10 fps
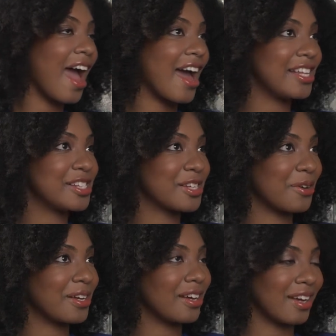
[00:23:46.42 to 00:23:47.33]
And
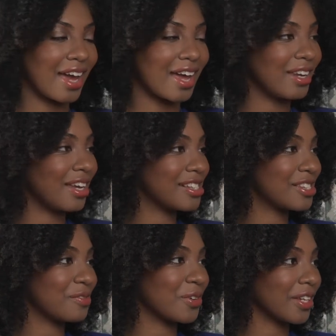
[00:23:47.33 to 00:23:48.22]
so again,
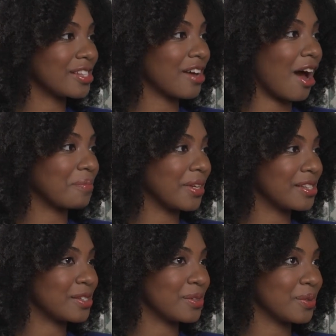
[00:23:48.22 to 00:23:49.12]
it's really taught
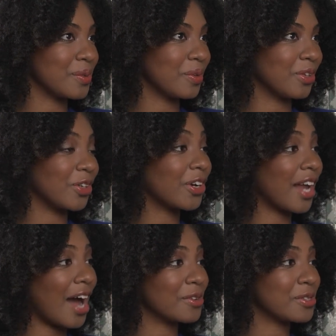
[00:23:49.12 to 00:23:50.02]
me to
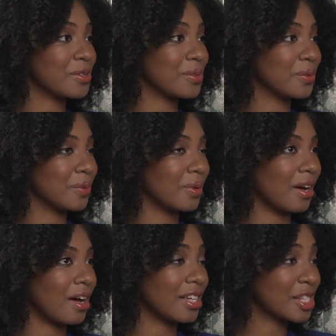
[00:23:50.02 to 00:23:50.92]
learn how to
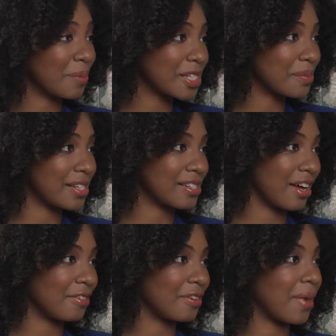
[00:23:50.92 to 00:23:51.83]
express
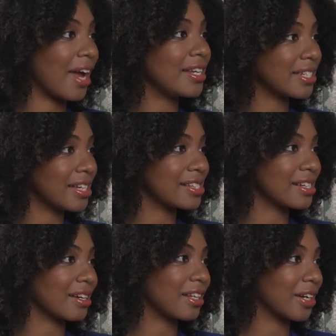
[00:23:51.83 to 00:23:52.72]
myself and my
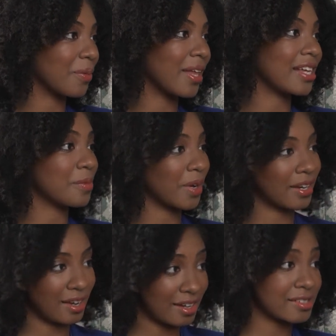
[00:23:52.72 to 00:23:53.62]
ideas in a clear way that
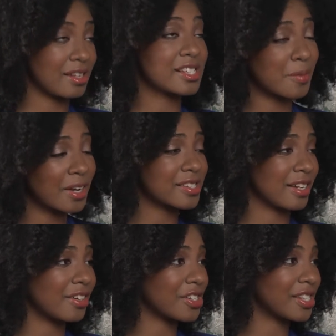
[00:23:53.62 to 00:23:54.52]
someone else
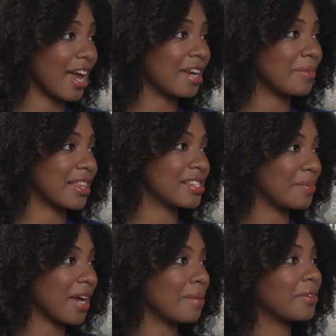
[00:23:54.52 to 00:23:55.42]
can understand, but at the
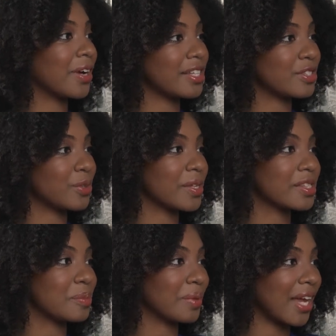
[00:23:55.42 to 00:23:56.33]
same time be ready to
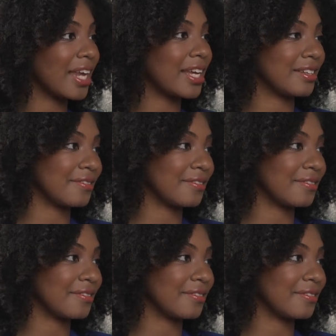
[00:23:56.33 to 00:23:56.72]
explain and